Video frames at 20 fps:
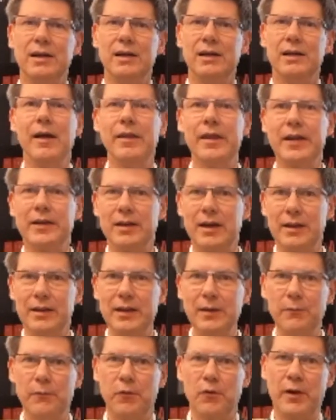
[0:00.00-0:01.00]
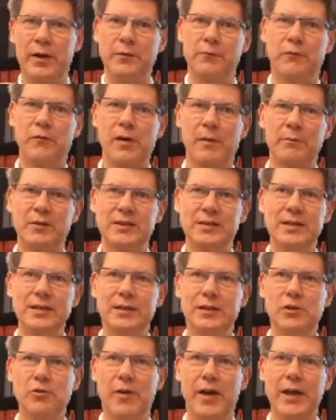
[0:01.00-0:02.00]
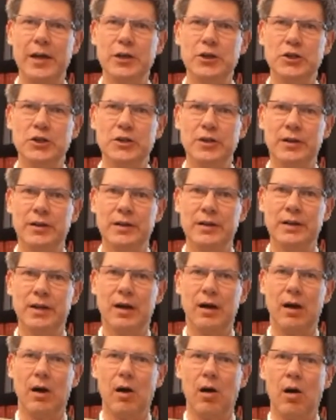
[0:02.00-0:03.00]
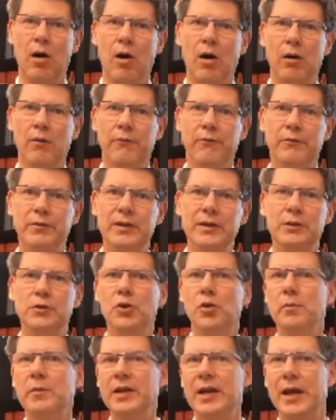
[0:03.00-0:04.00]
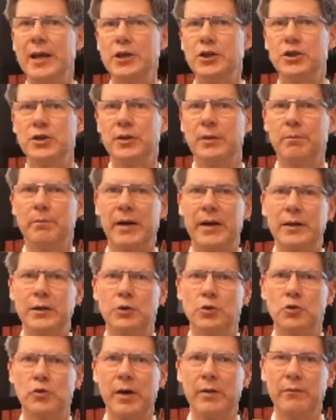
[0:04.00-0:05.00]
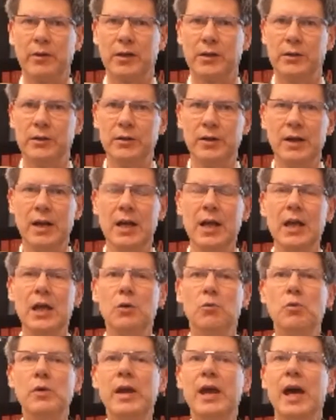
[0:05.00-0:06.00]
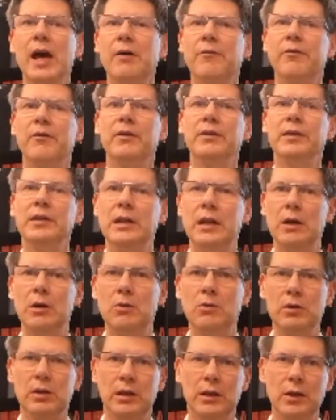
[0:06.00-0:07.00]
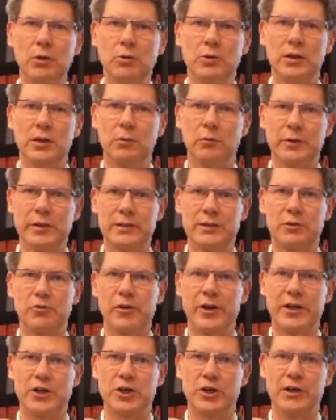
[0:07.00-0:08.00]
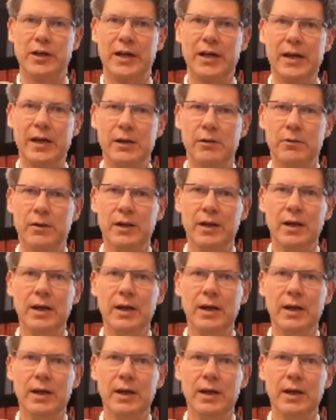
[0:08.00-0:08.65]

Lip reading: that different from the situation of the termination by the traveler, we have no local restriction here.